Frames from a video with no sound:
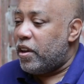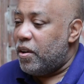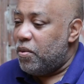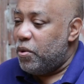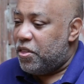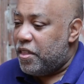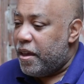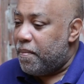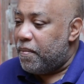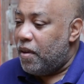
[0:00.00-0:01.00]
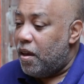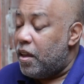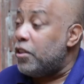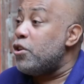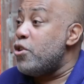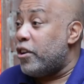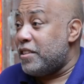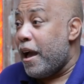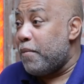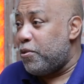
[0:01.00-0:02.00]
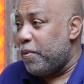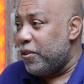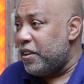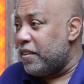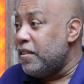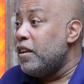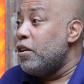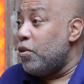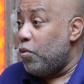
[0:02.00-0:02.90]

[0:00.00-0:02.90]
working with them on the New York Times building